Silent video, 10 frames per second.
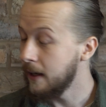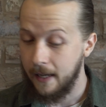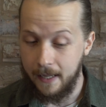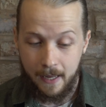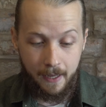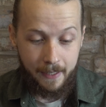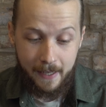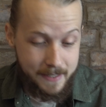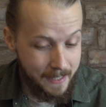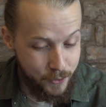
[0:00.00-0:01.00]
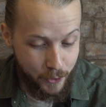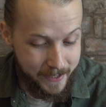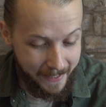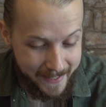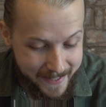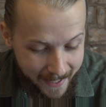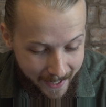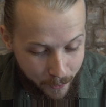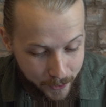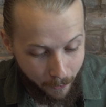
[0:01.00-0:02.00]
It just is.
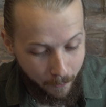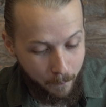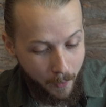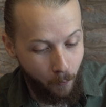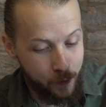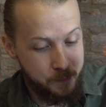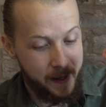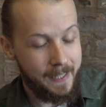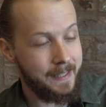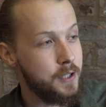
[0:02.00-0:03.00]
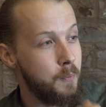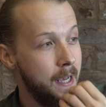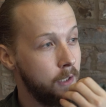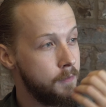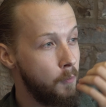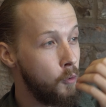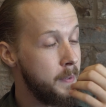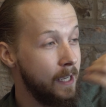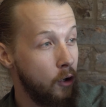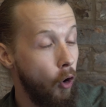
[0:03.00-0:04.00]
You know, us being in this world, we've all
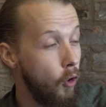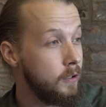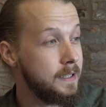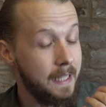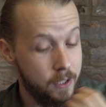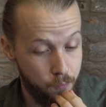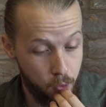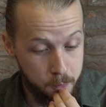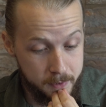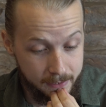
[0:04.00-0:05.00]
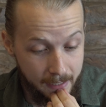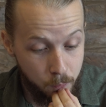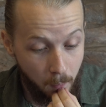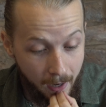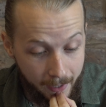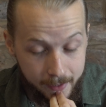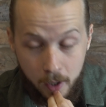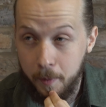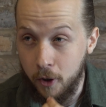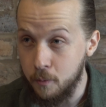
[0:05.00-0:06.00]
been called to this room today. Why?
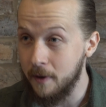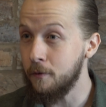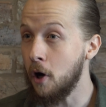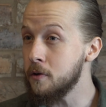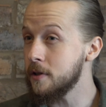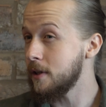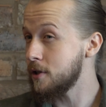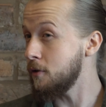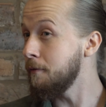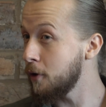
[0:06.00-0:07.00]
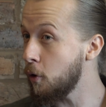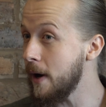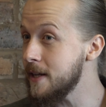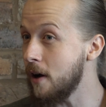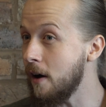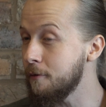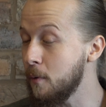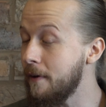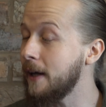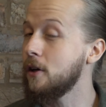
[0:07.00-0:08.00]
Because we've noticed there's something quite off.
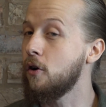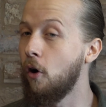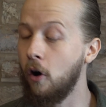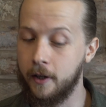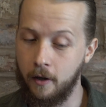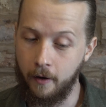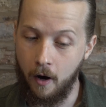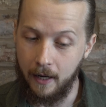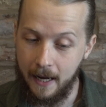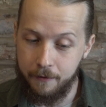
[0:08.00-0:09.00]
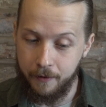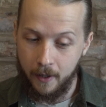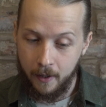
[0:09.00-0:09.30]
We've had a calling on our life.